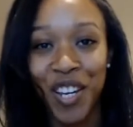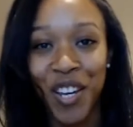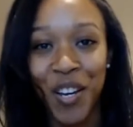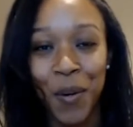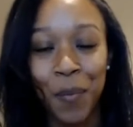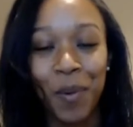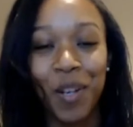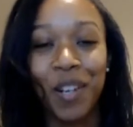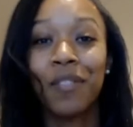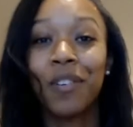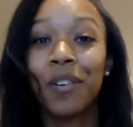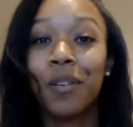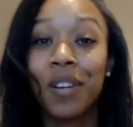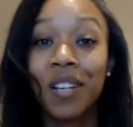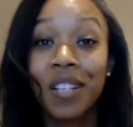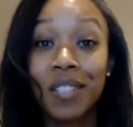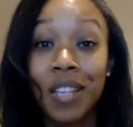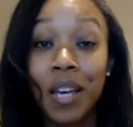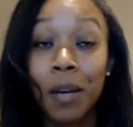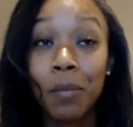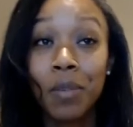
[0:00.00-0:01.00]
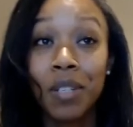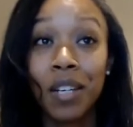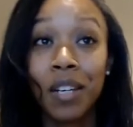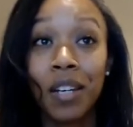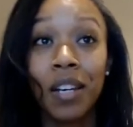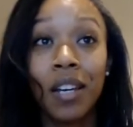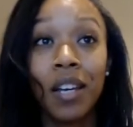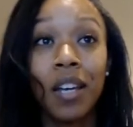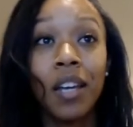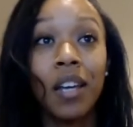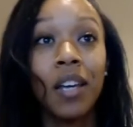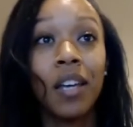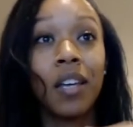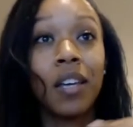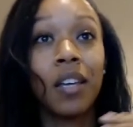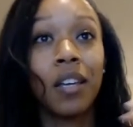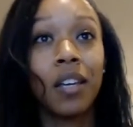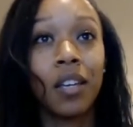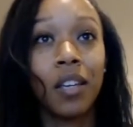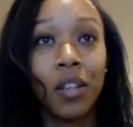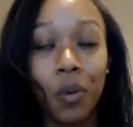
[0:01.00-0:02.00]
But if you accept it,
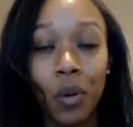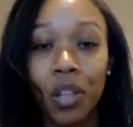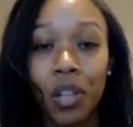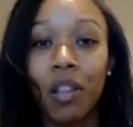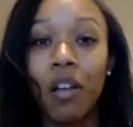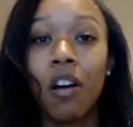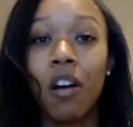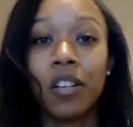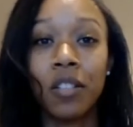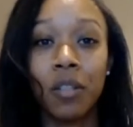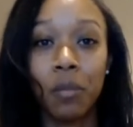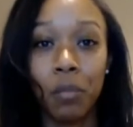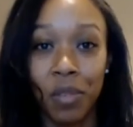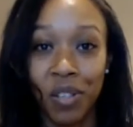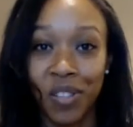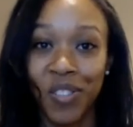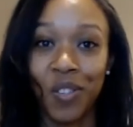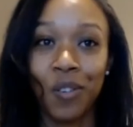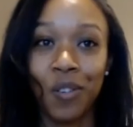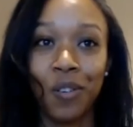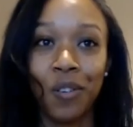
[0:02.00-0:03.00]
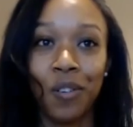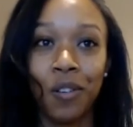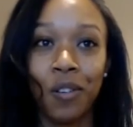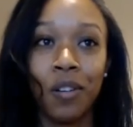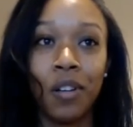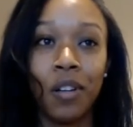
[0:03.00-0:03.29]
you unlock some mystical